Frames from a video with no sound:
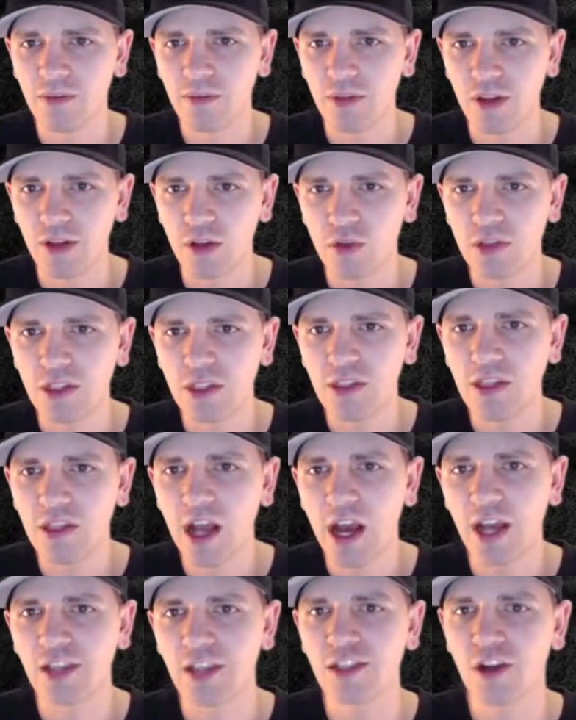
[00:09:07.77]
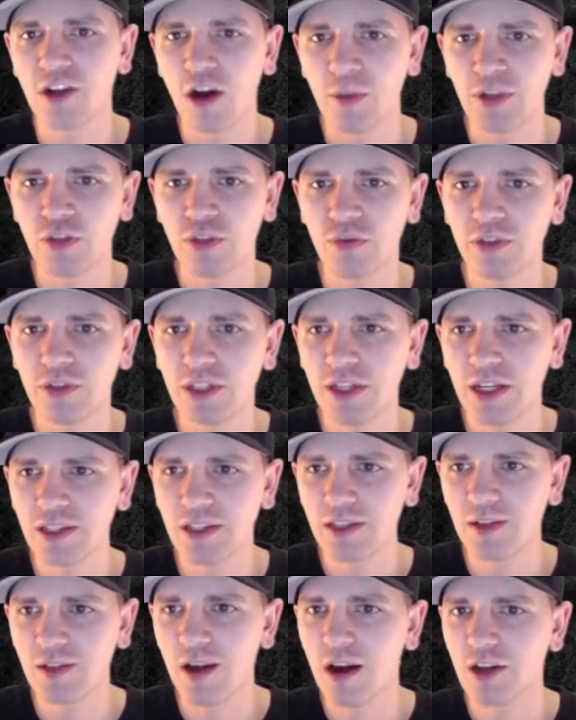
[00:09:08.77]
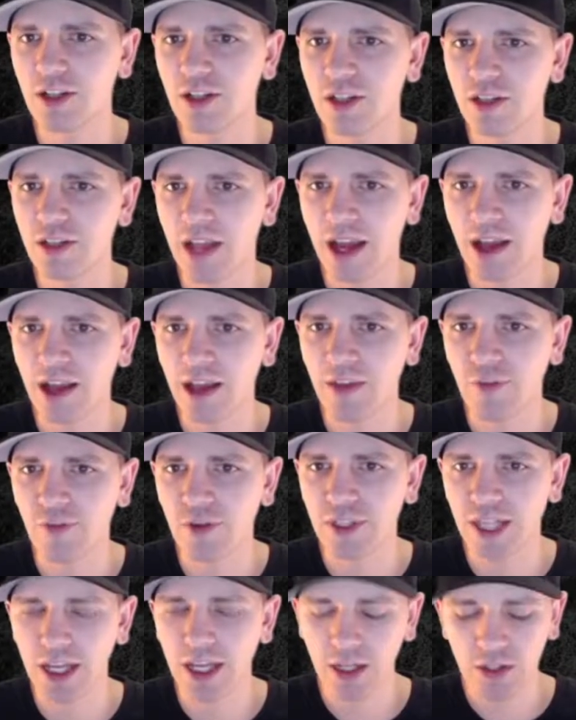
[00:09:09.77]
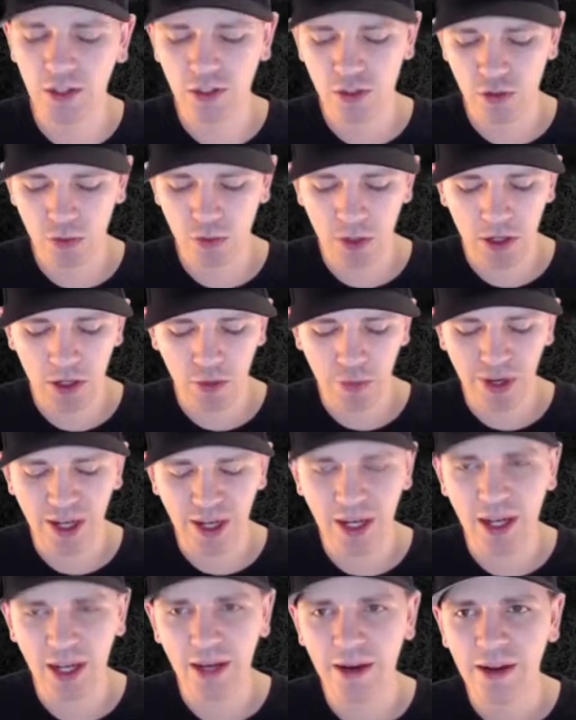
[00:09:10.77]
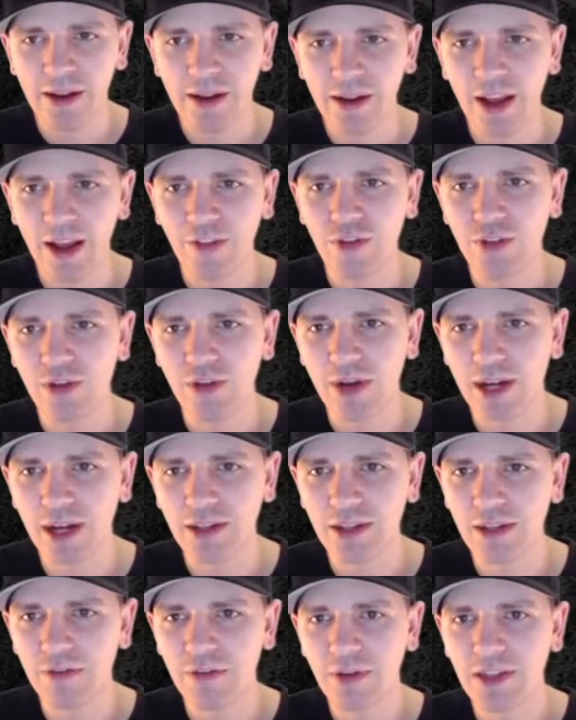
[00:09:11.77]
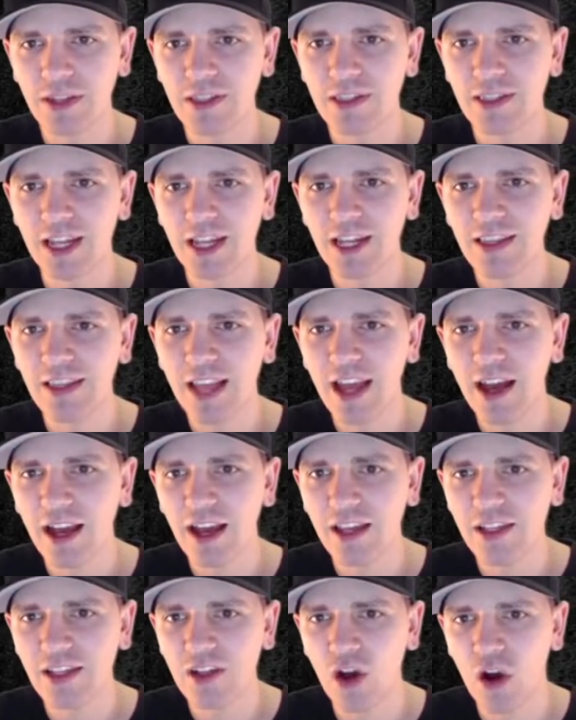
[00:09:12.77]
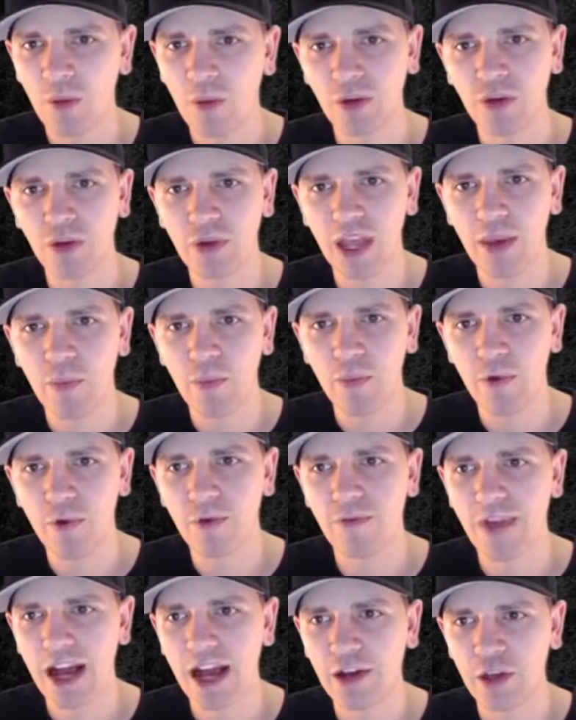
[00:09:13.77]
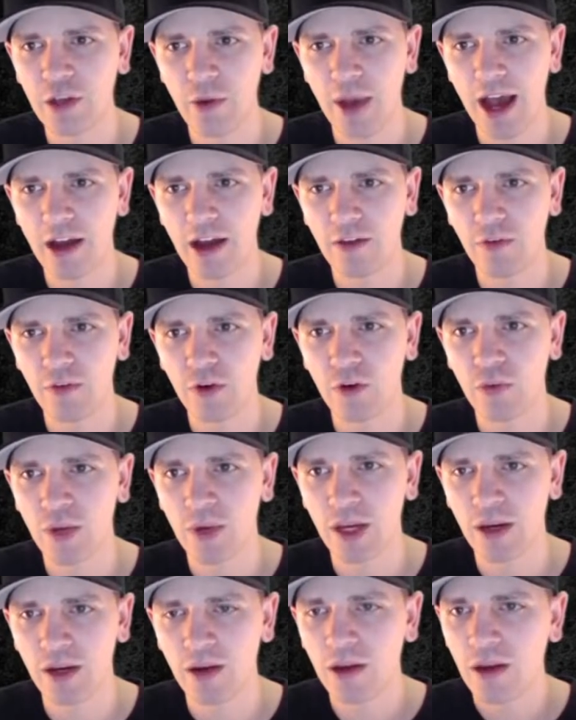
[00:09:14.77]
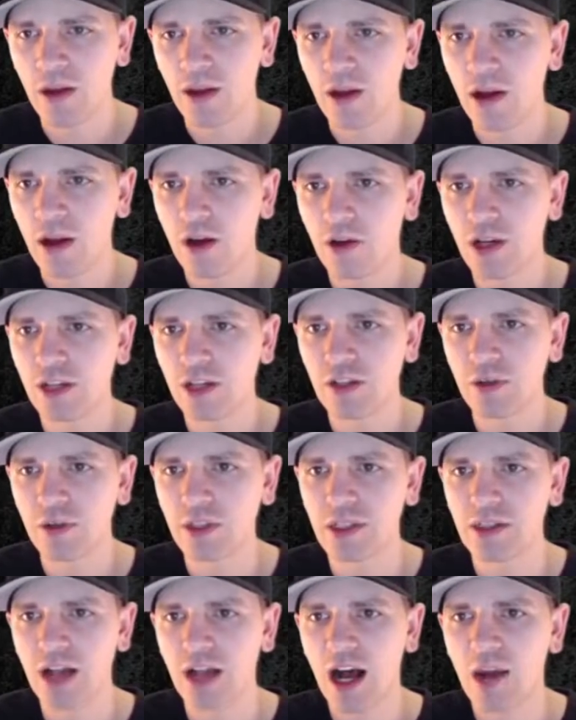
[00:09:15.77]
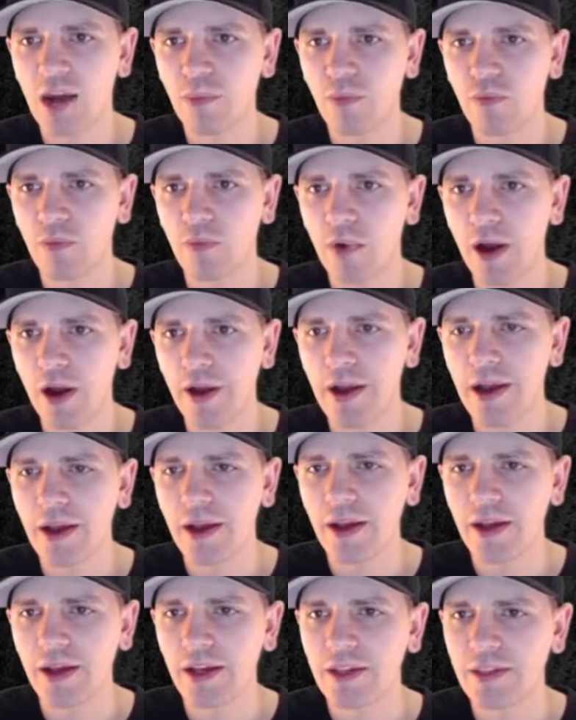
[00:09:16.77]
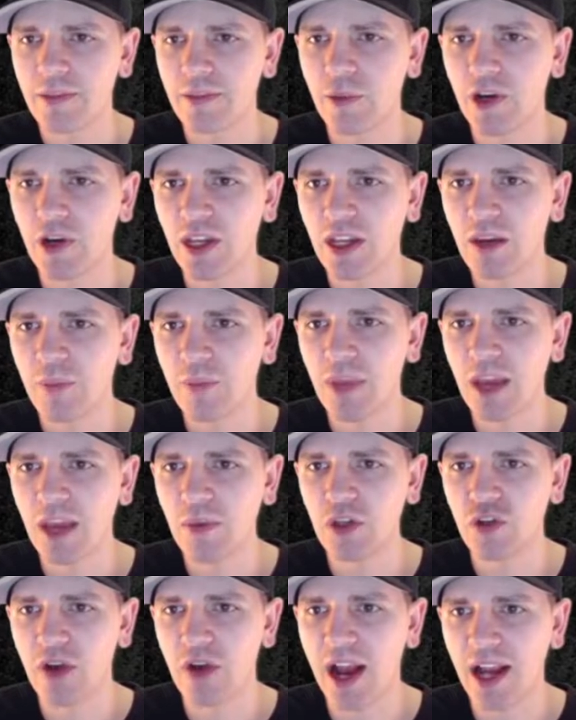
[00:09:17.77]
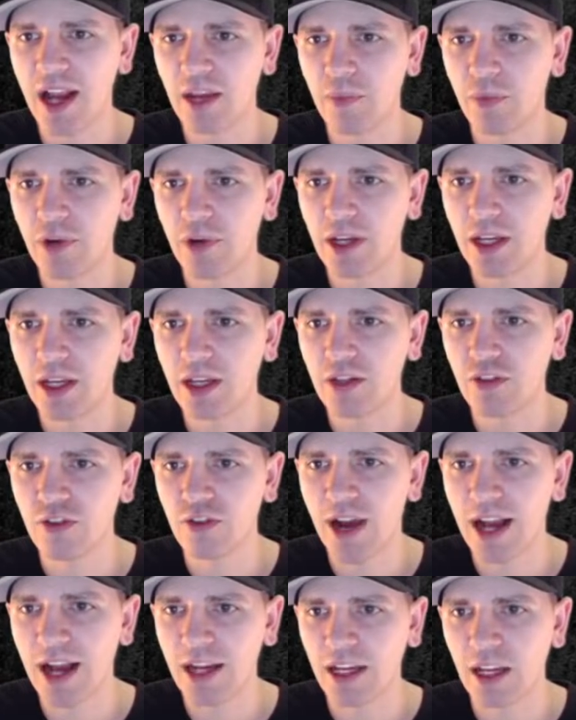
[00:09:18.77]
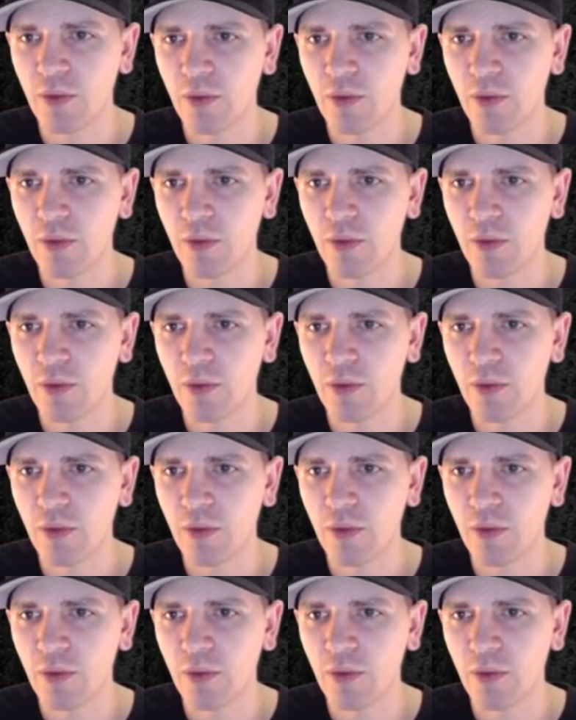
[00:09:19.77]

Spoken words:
Uses the ice golem. It's really nice touch that if you're sending a Sui queen in and there's a lot of defenses, send in that ice golem and you'll get more value out of your queen. Okay, so at the top right, he's putting in a baby dragon, putting in a dragon.